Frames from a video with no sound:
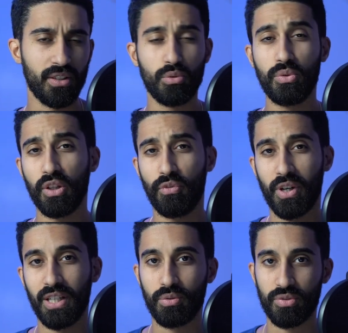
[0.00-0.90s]
do not
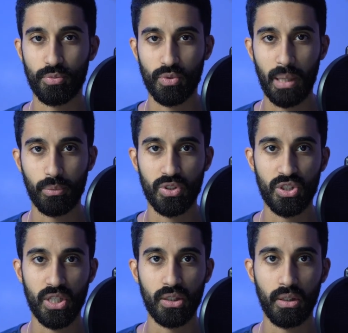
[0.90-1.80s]
forget to subscribe to
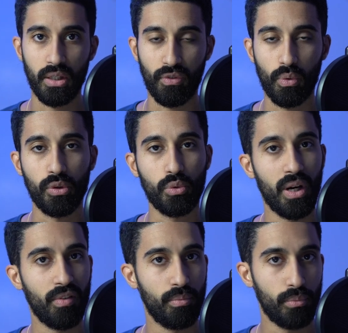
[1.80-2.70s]
this channel if you want to
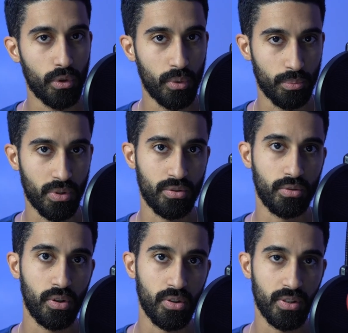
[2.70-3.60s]
have more WordPress
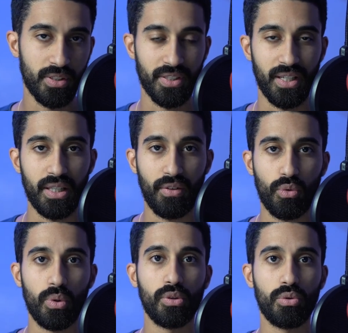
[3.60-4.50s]
tutorials, and if
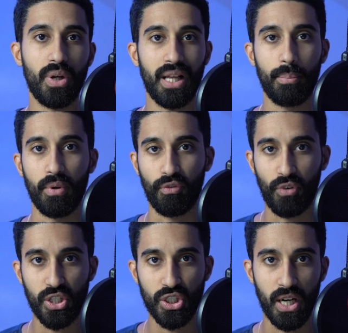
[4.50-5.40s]
you want to help a
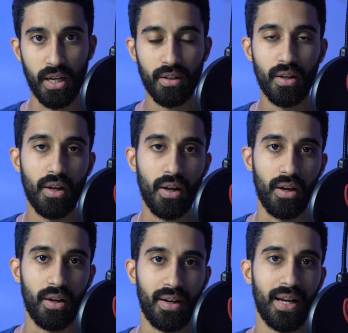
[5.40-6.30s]
French guy
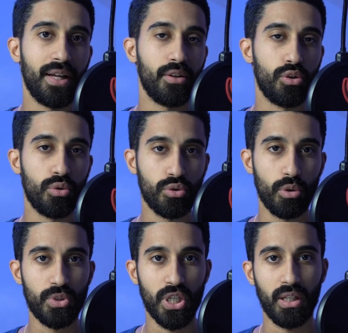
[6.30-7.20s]
and a
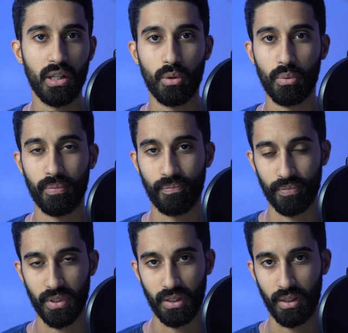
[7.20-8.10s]
YouTube channel,
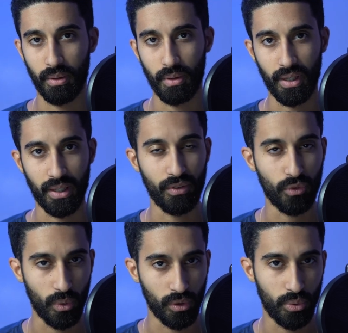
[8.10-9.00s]
and
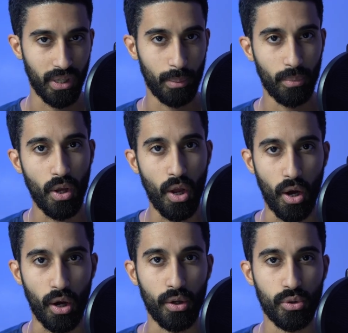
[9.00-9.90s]
if you want to help
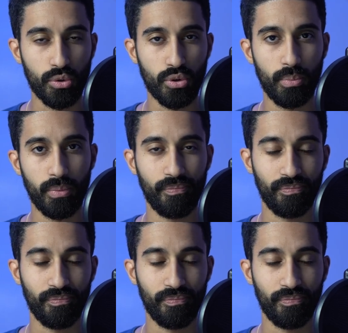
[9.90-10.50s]
YouTube,